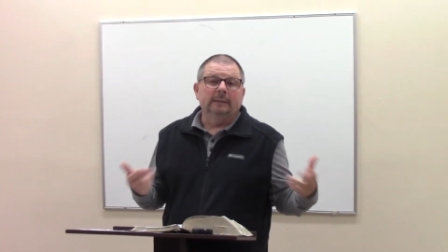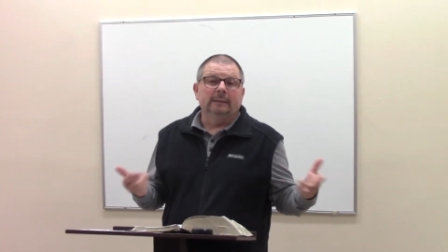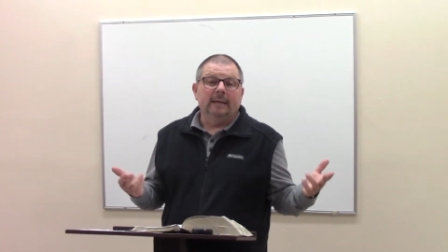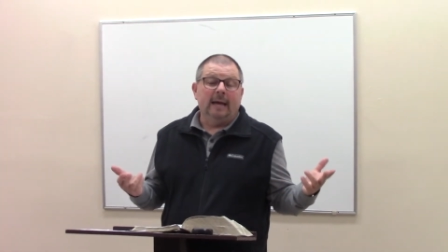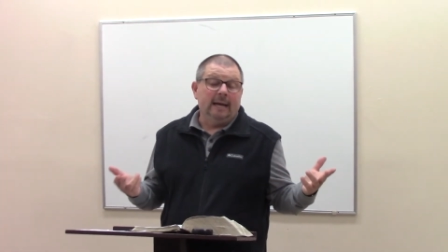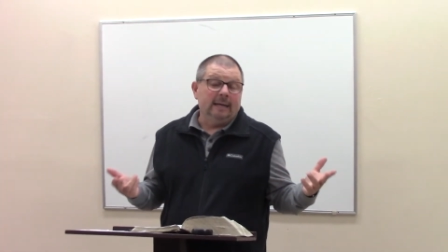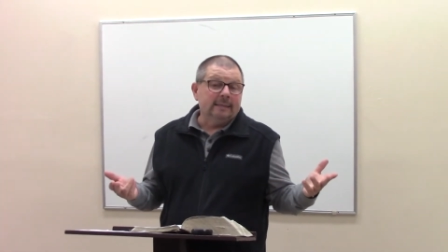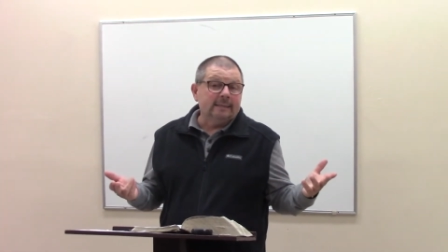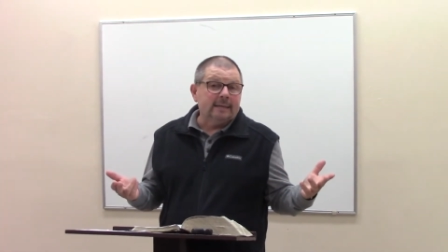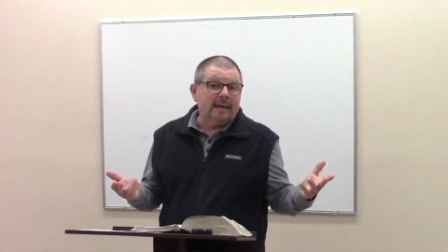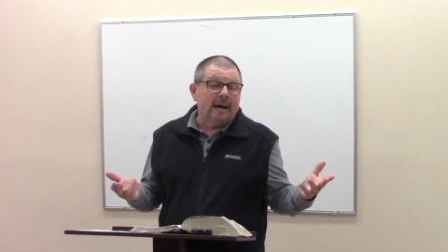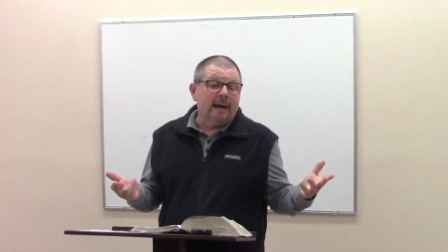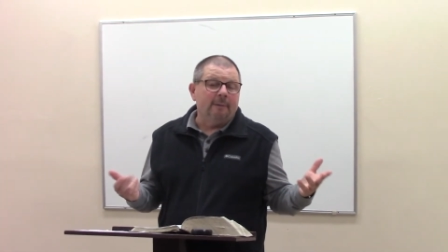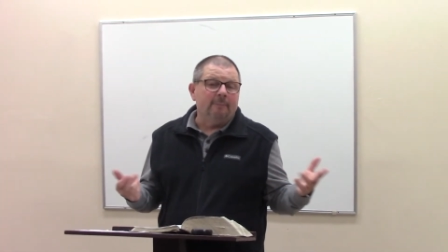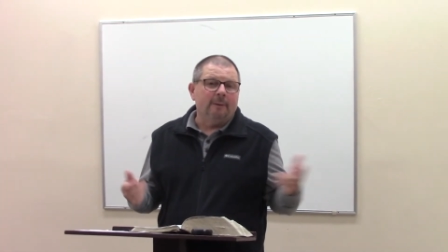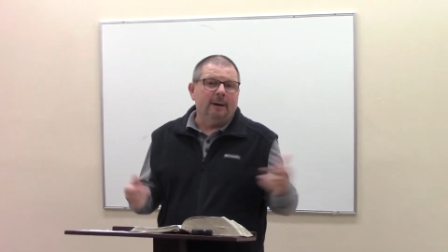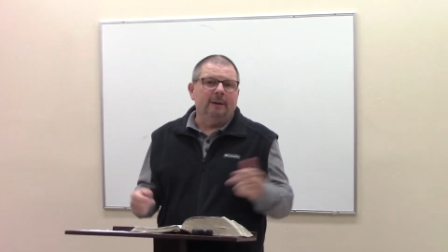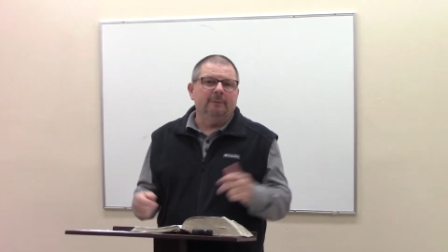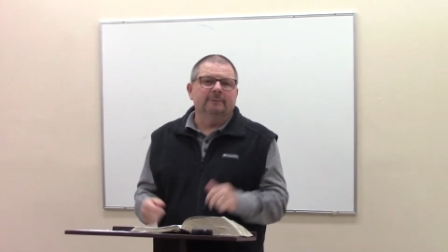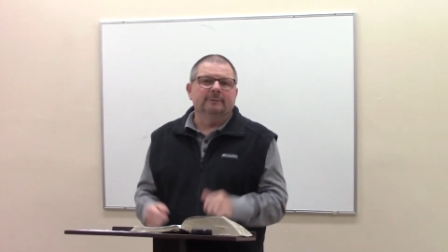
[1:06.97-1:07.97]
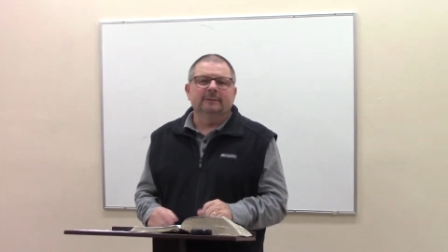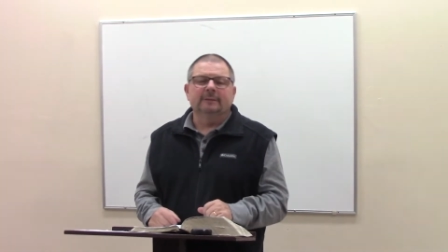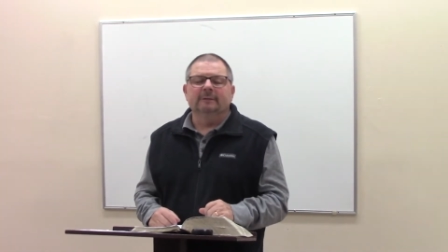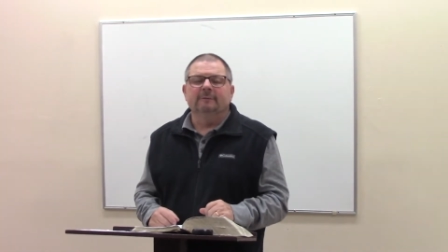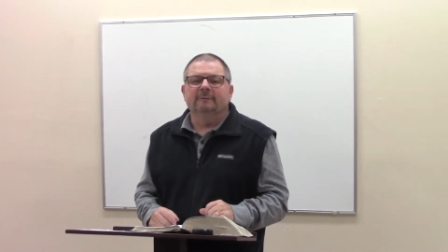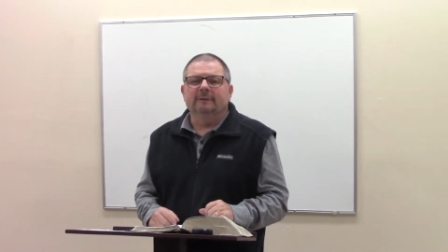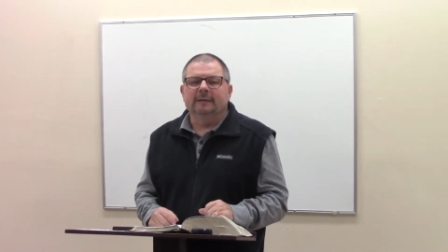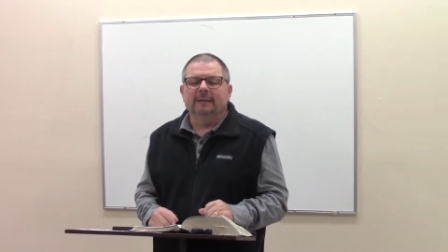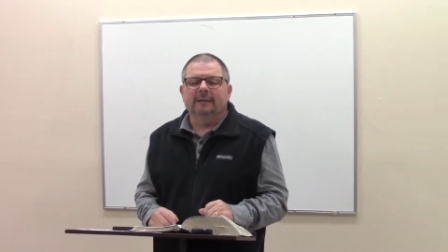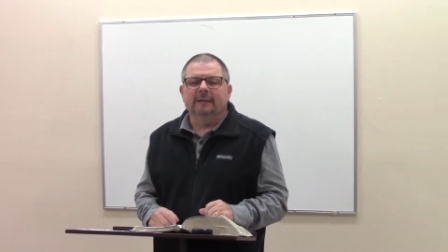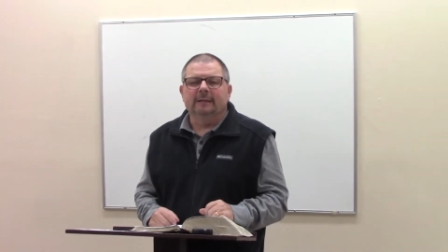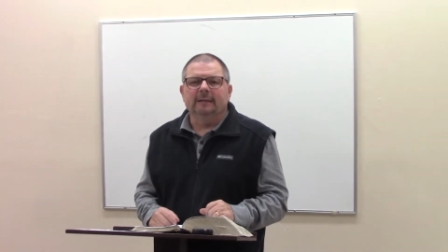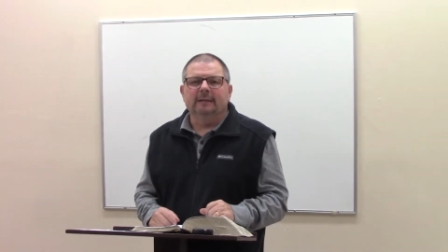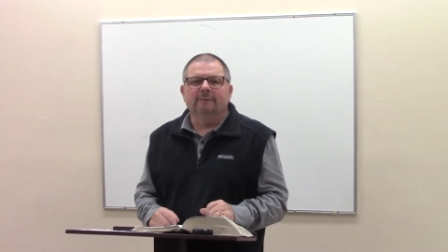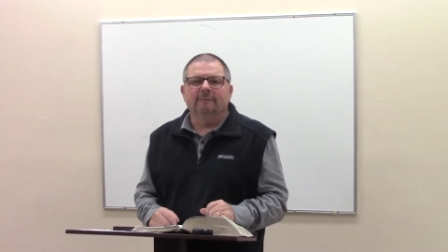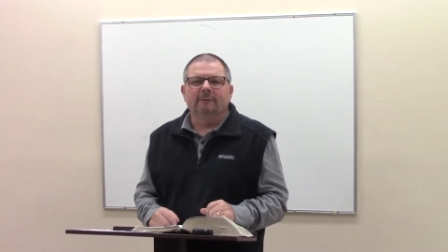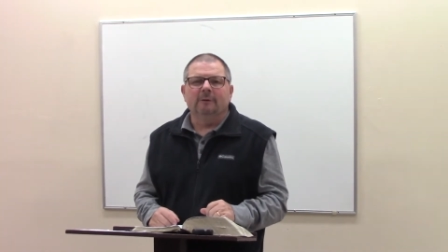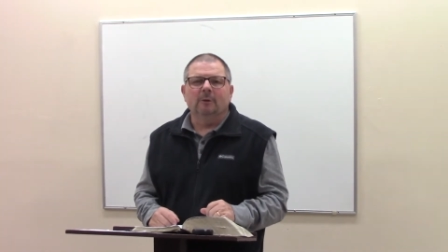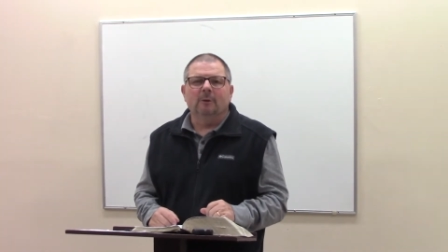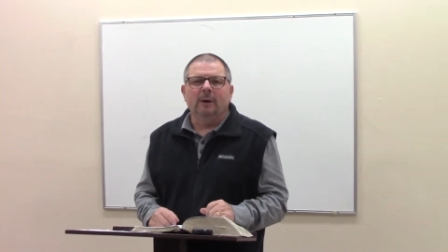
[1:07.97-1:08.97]
that time I was living in
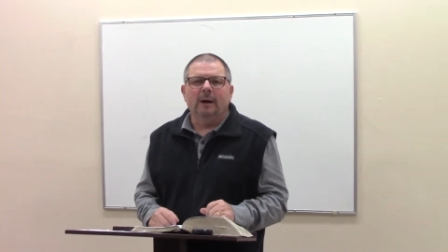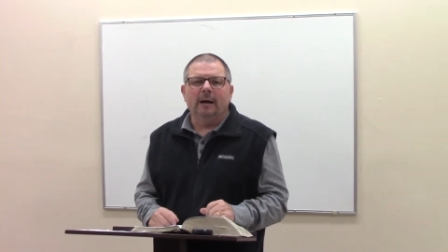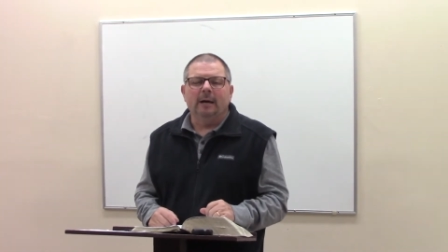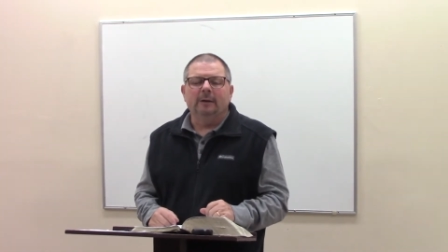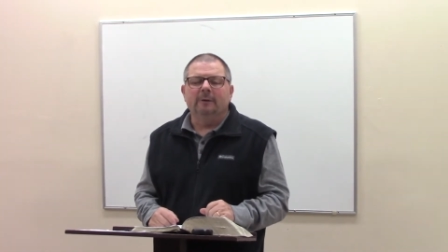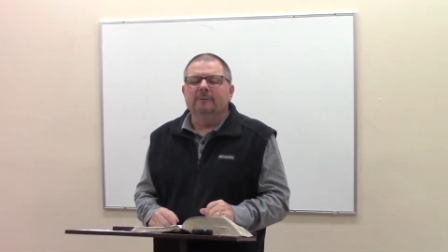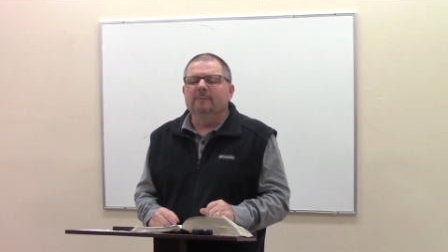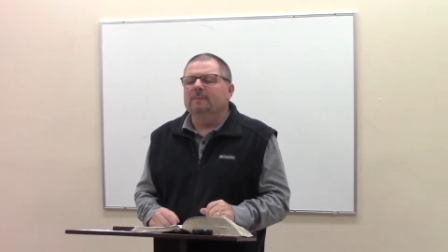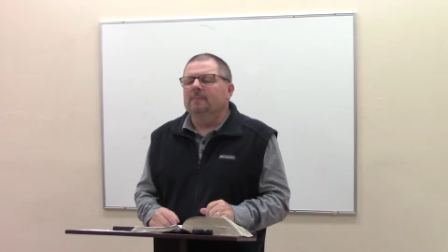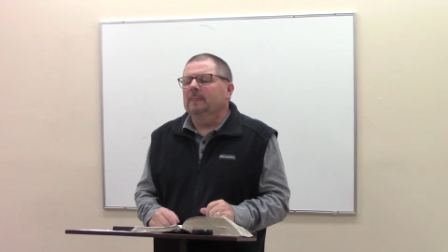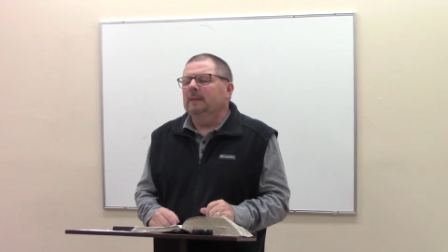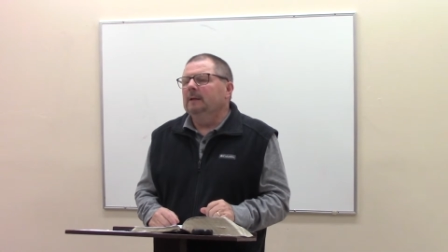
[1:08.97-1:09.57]
Cleveland, Ohio.